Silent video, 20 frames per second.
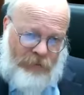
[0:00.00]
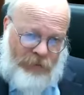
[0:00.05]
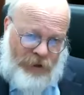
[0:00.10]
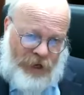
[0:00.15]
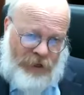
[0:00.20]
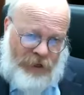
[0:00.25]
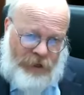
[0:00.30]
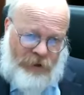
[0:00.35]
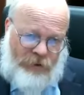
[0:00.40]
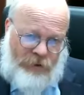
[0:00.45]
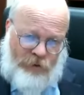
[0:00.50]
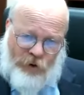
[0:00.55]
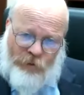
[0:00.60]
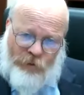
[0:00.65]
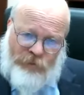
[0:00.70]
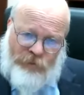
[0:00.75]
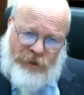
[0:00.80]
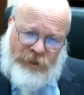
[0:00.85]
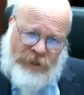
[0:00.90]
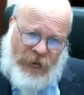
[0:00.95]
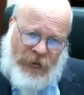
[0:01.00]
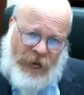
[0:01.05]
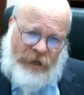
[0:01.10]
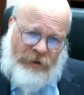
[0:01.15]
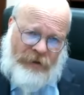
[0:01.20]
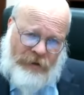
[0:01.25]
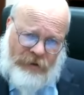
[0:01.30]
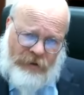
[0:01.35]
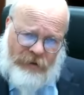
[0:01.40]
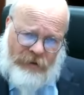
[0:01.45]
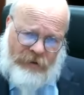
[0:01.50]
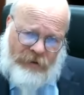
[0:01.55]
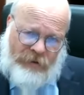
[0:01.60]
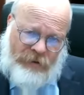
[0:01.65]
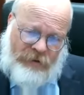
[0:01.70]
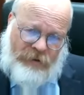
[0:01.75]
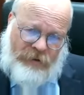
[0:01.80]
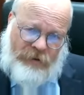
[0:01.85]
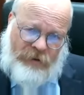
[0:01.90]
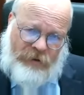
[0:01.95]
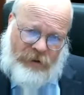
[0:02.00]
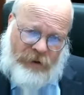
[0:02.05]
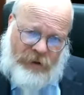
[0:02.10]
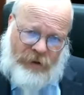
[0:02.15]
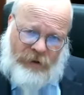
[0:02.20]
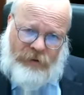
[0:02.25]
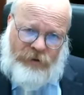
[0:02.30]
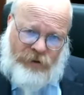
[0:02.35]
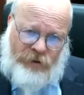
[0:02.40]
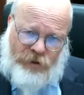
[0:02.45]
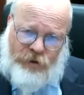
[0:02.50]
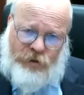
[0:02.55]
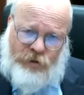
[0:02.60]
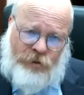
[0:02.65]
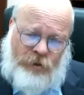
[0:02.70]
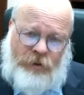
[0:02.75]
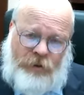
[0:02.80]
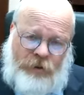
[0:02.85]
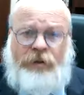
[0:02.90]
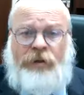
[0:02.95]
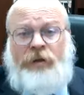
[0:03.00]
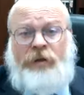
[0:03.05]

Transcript: but I need a room beside the, the, the, the, the school.